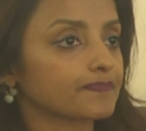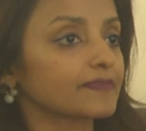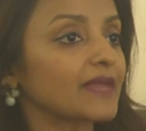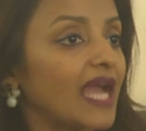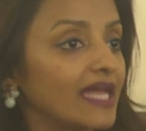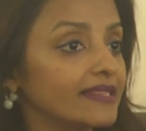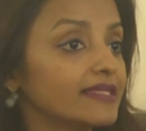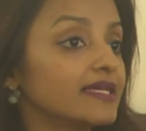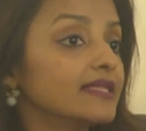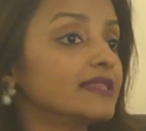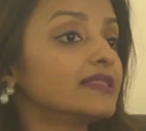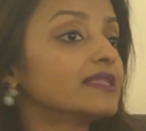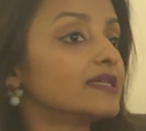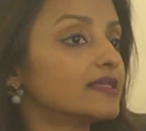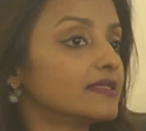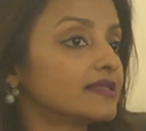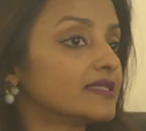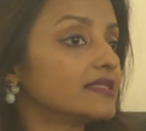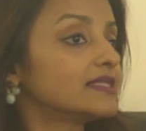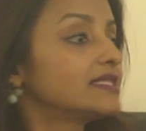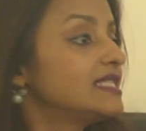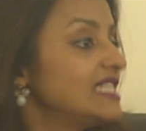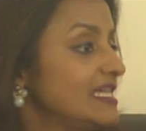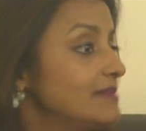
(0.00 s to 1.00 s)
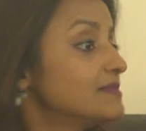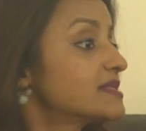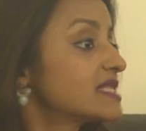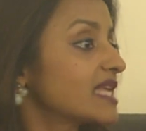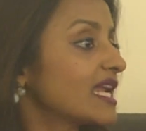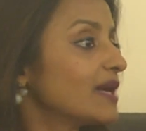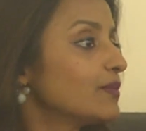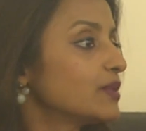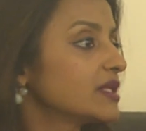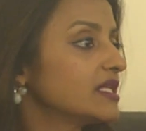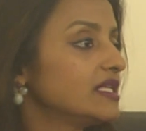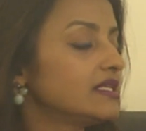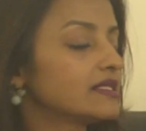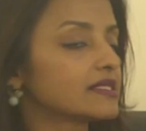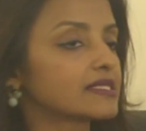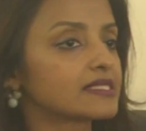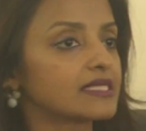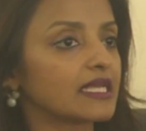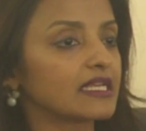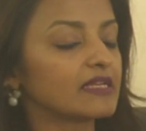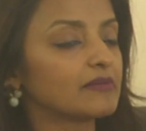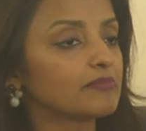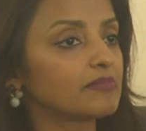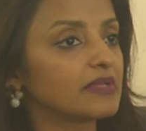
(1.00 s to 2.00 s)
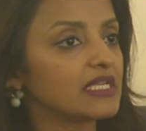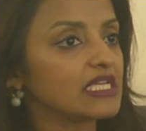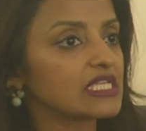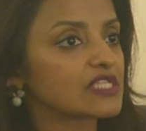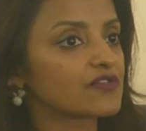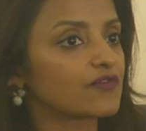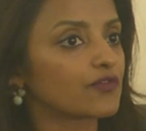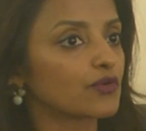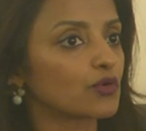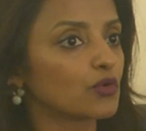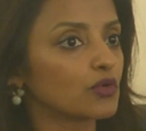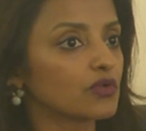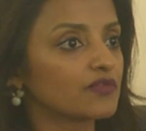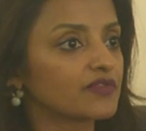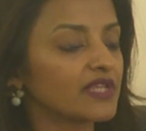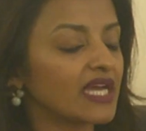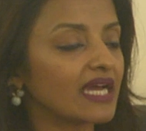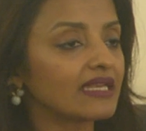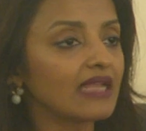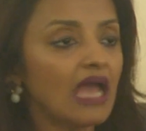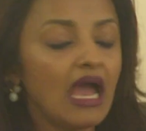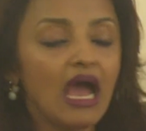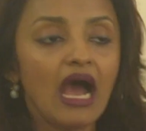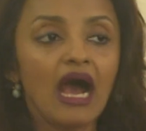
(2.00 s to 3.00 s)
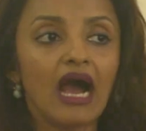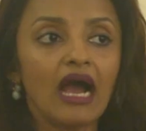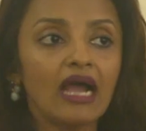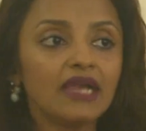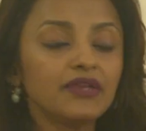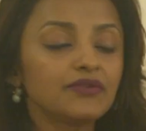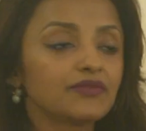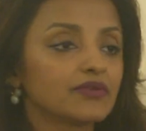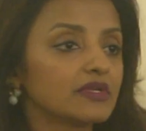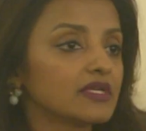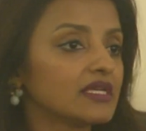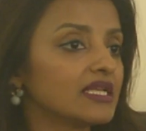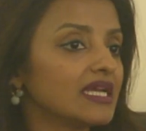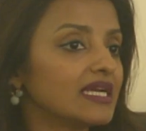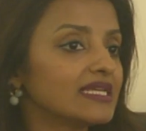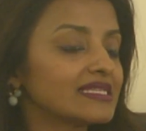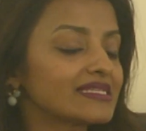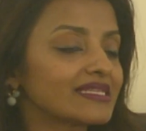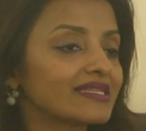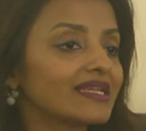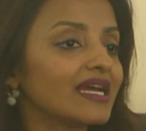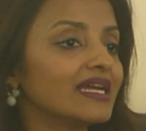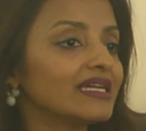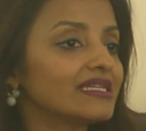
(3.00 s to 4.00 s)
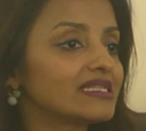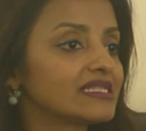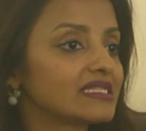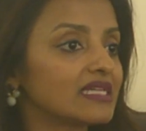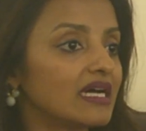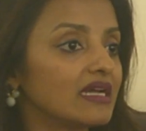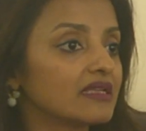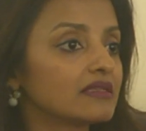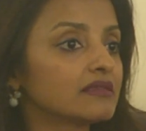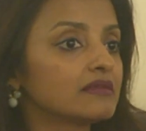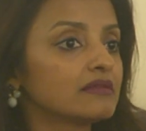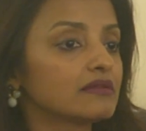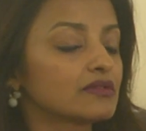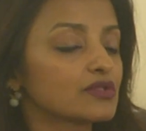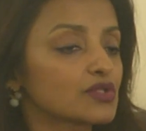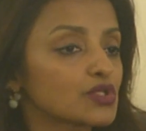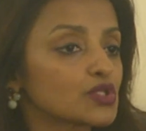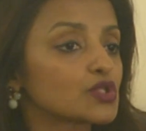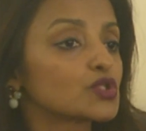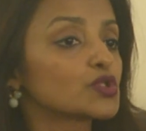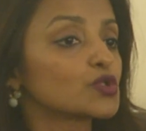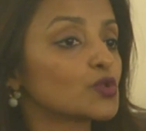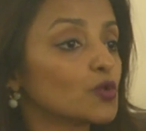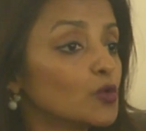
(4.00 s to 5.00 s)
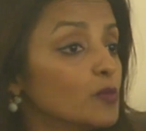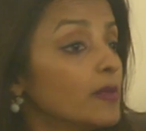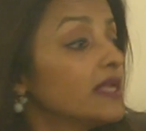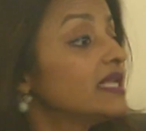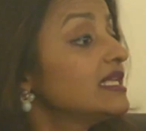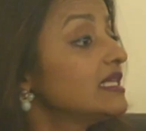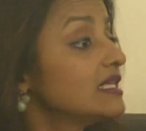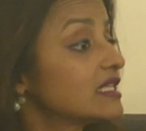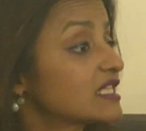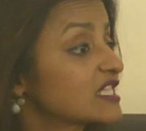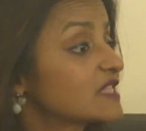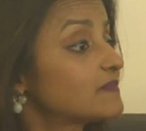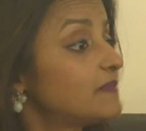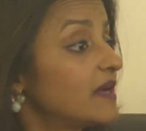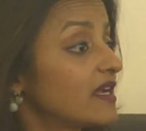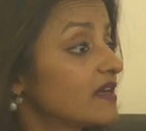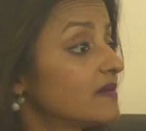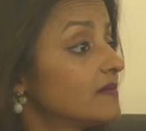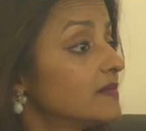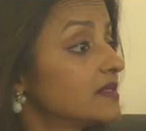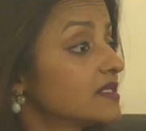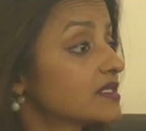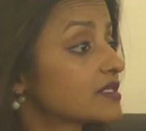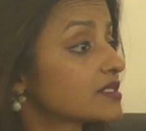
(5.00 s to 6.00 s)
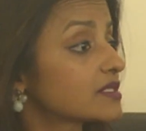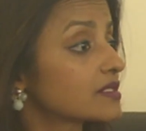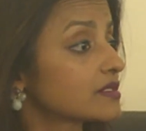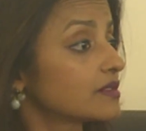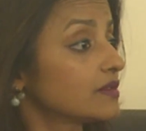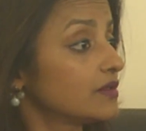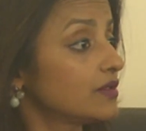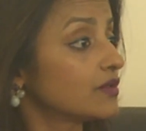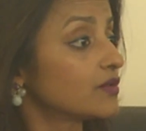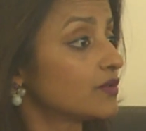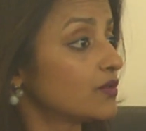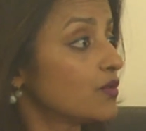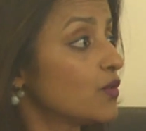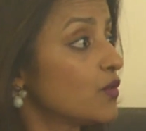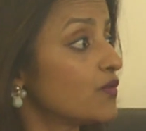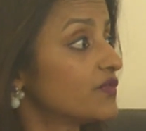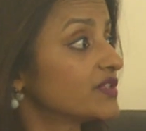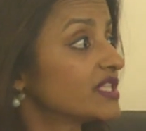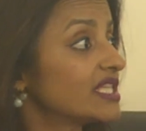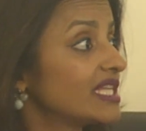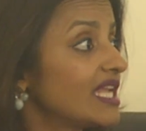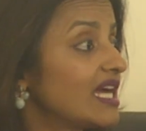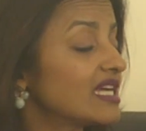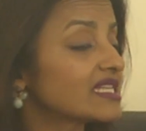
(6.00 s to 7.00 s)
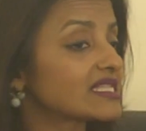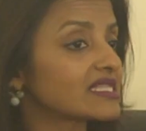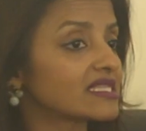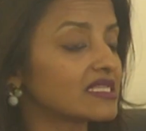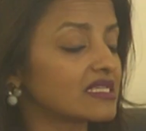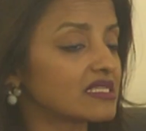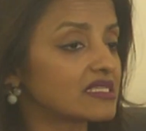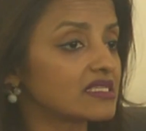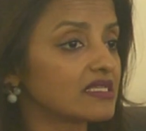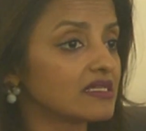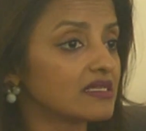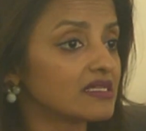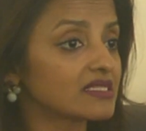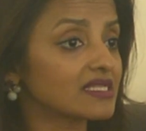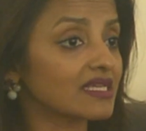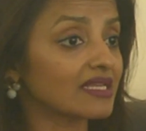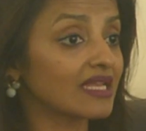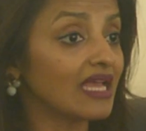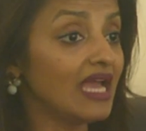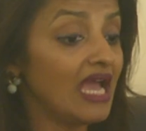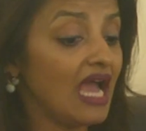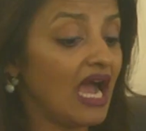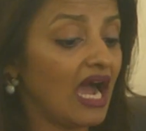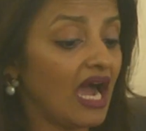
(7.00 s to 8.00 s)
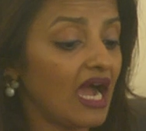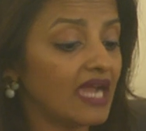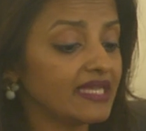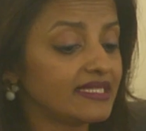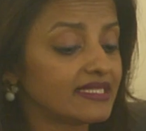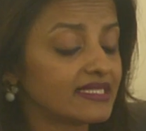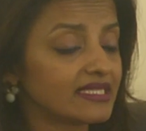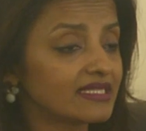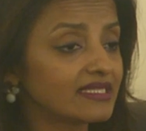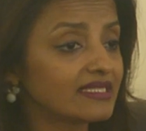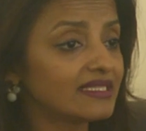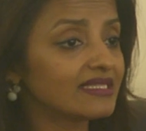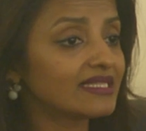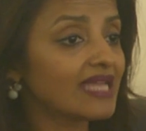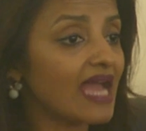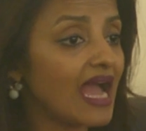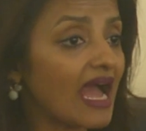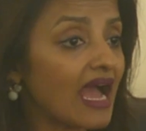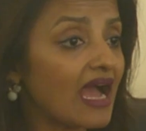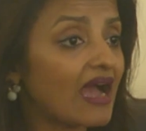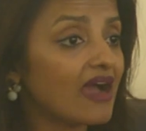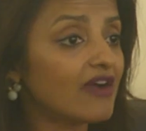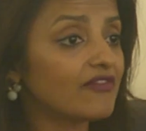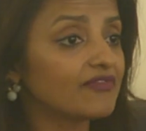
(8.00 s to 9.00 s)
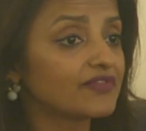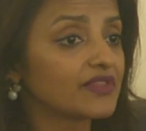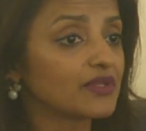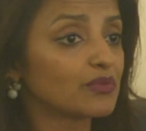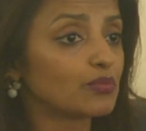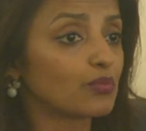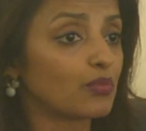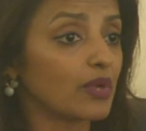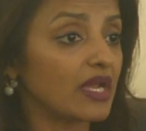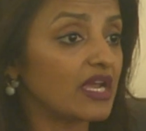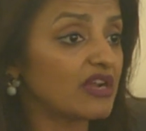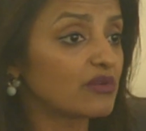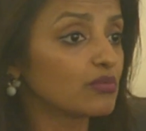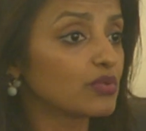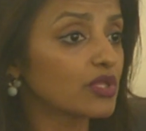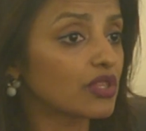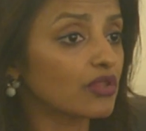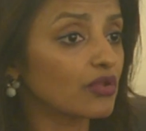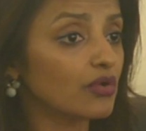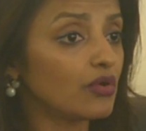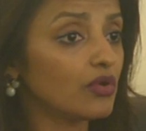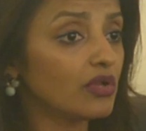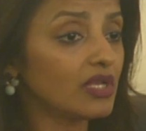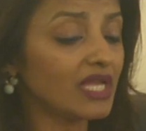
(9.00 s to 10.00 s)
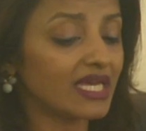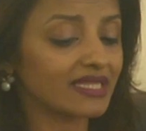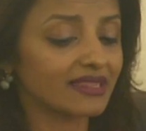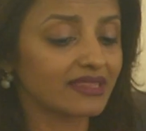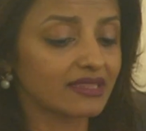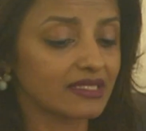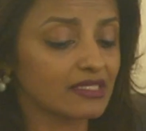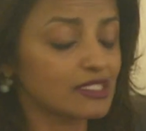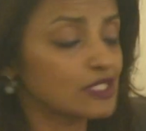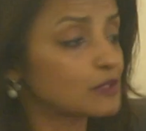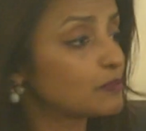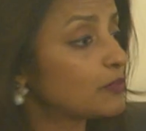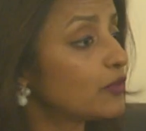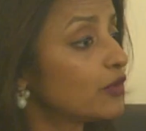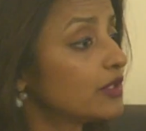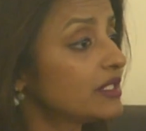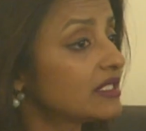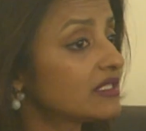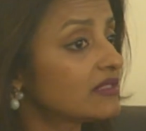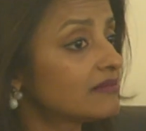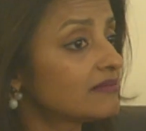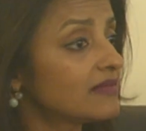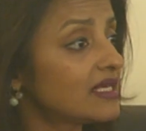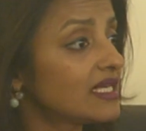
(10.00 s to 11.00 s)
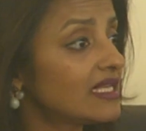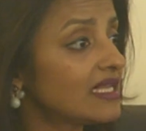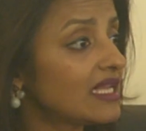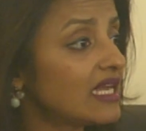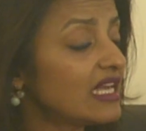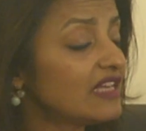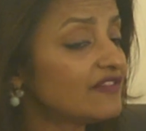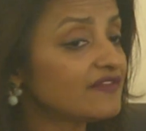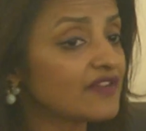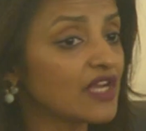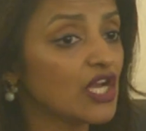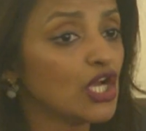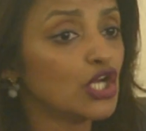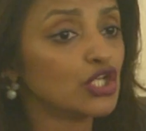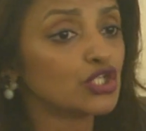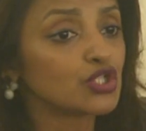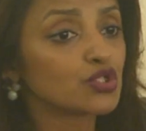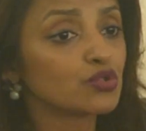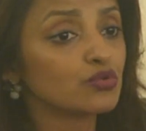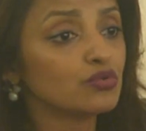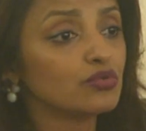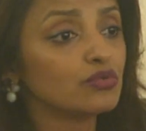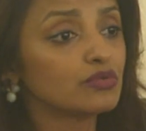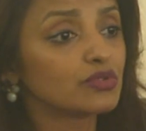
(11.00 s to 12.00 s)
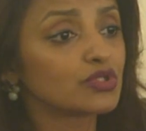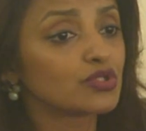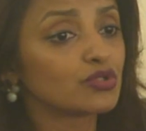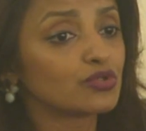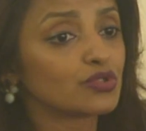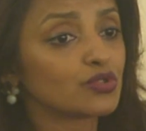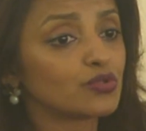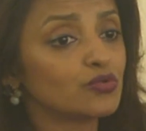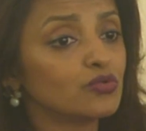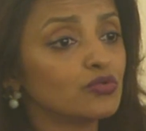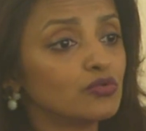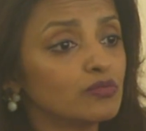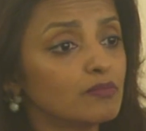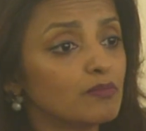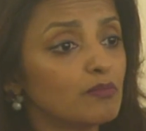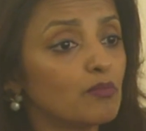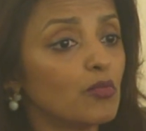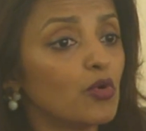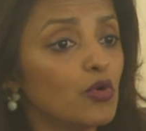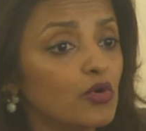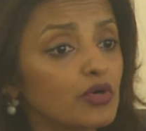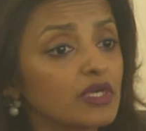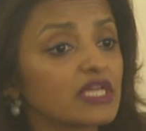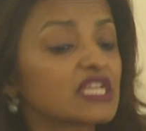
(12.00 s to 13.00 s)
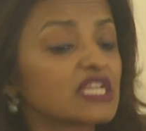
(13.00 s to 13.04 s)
And then the teams that I would need to set in place for all of that. I realized that I had done so many experiments, you know, over the last 6 years, and I didn't have the wherewithal at this point in my life to do more